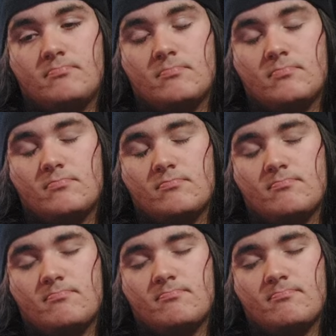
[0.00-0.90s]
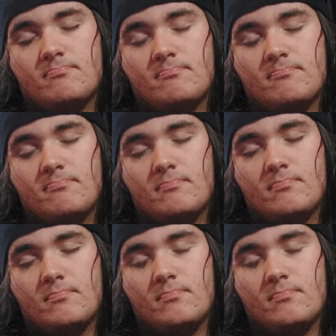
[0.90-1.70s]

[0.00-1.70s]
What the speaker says: Nobody speaks.